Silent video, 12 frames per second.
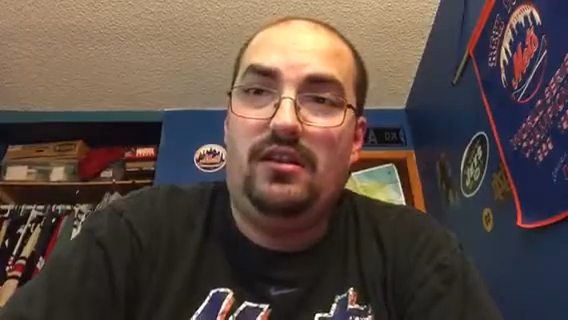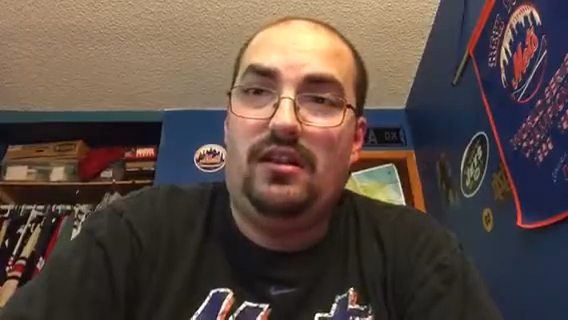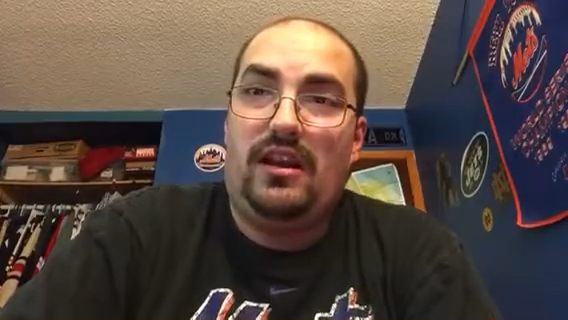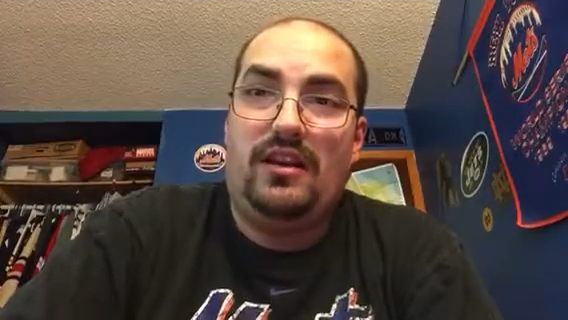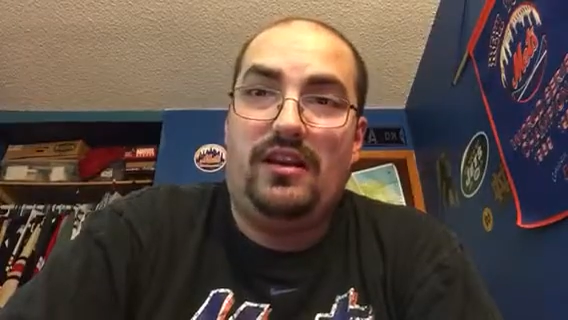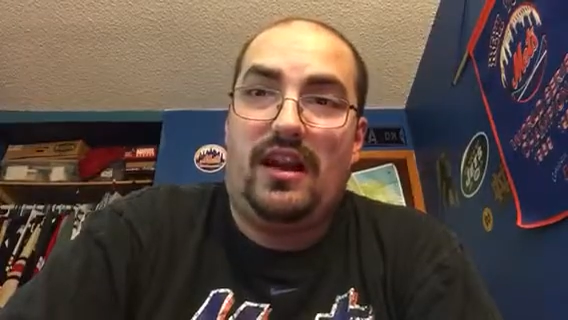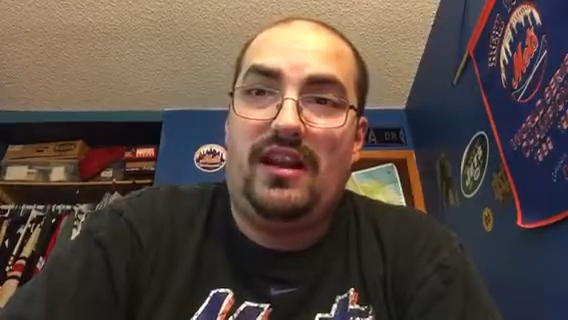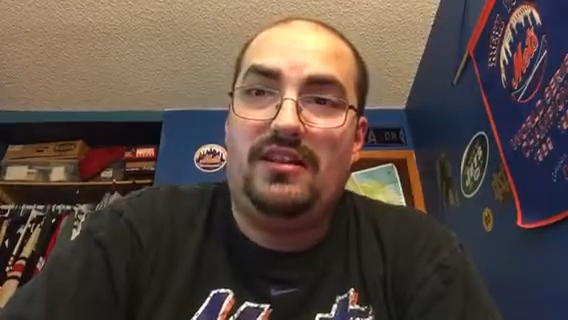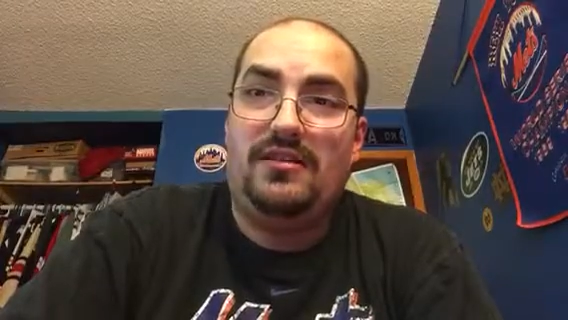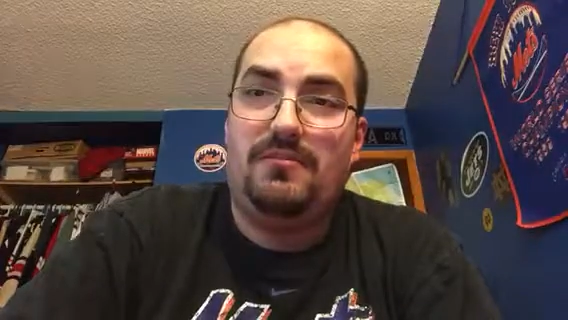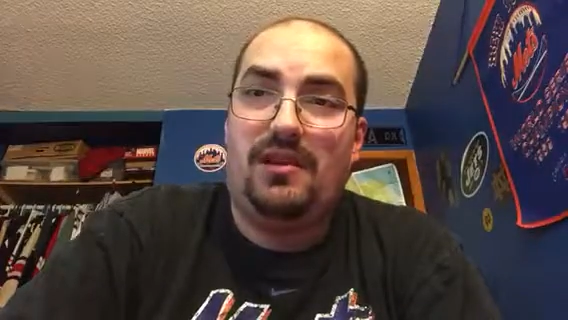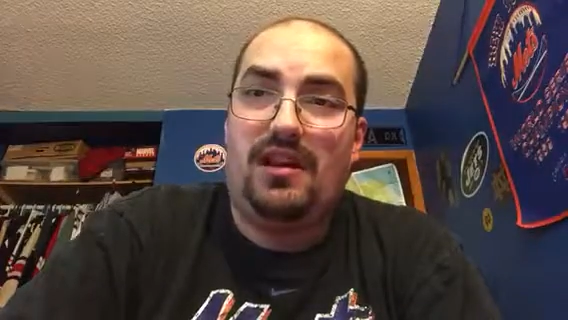A lot of high
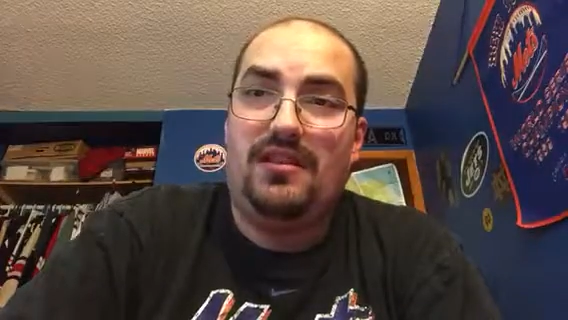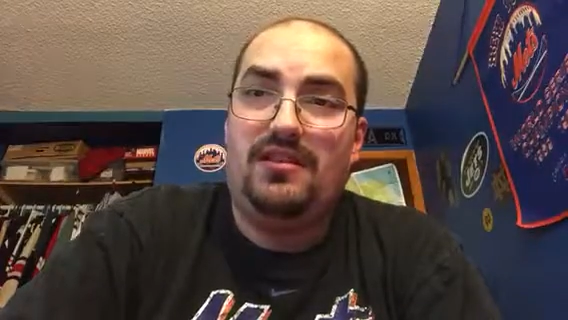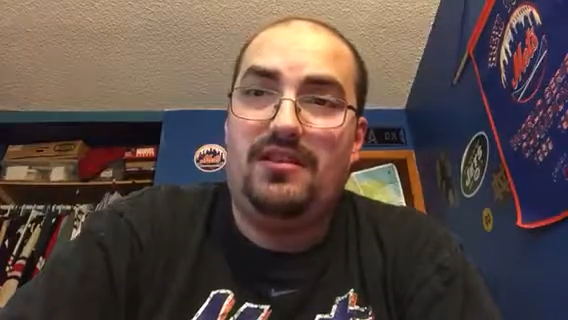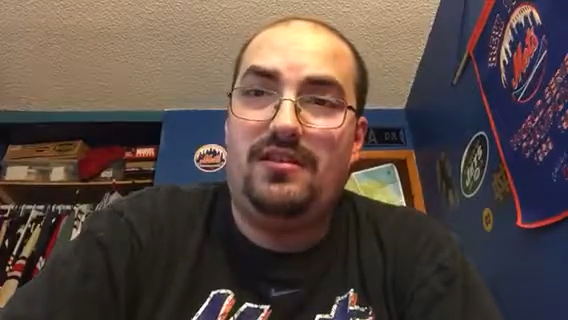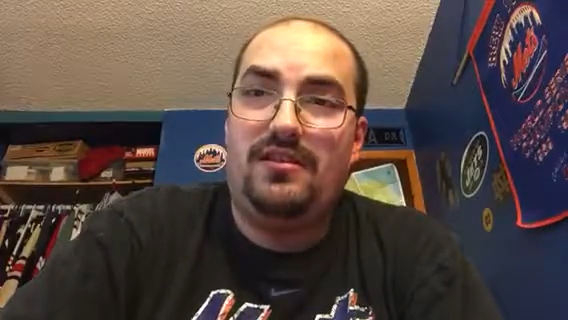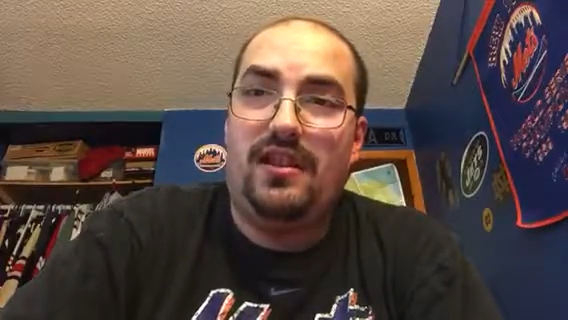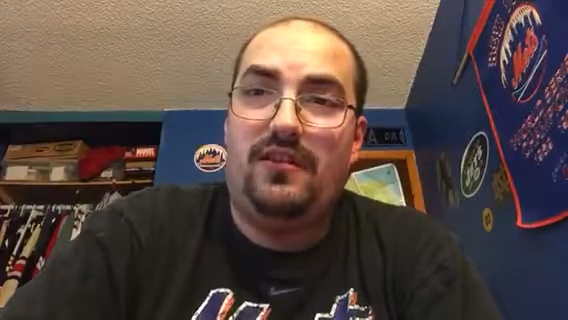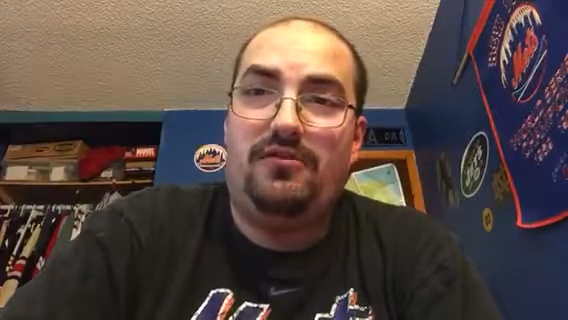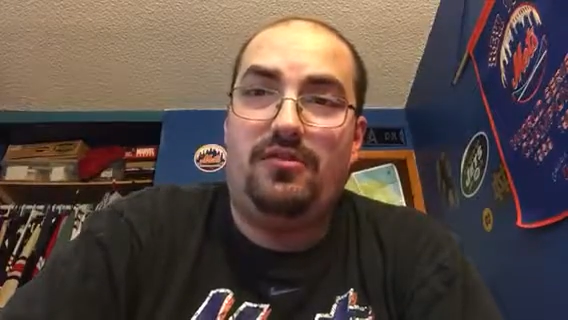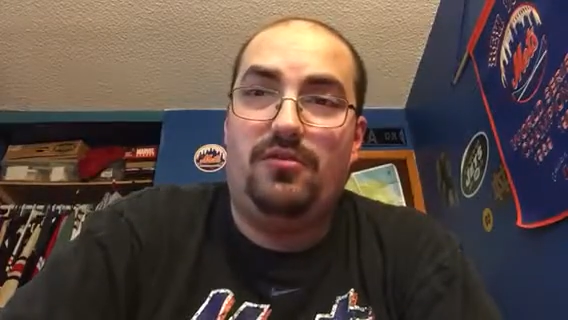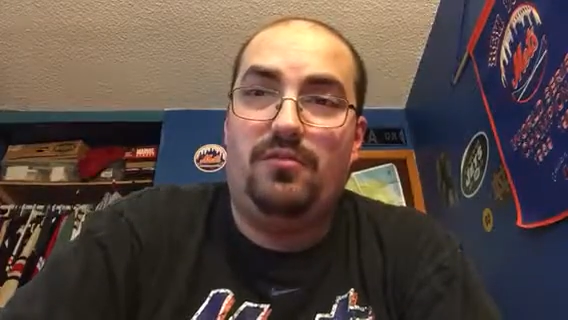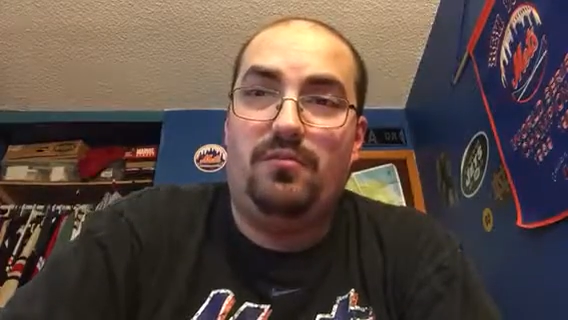spots.
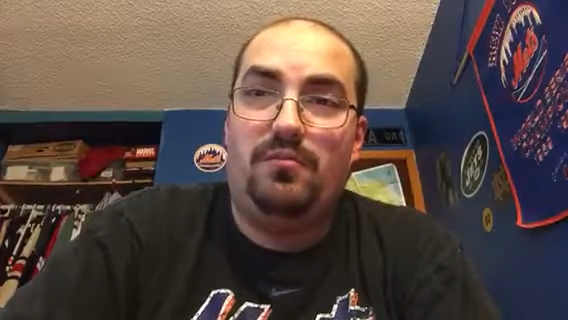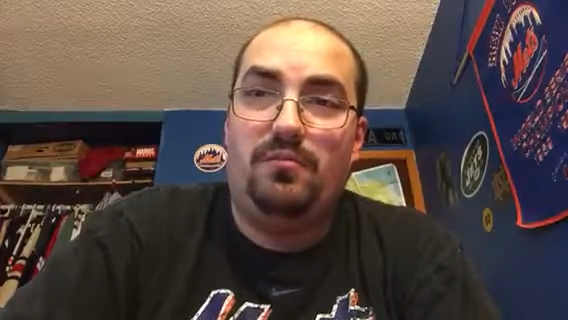Neville